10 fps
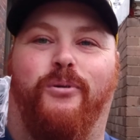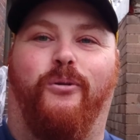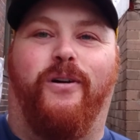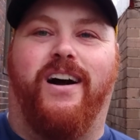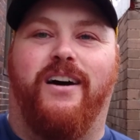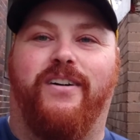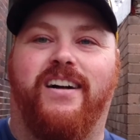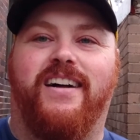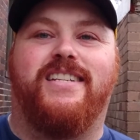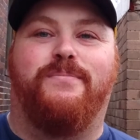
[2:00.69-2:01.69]
port
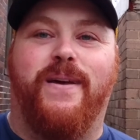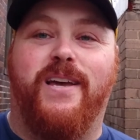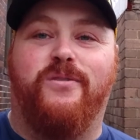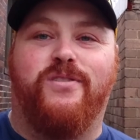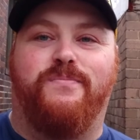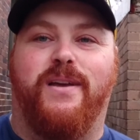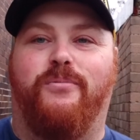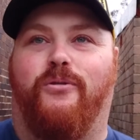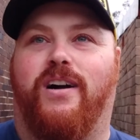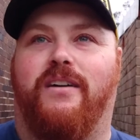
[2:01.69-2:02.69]
cover, a spare USB
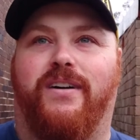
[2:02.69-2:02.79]
port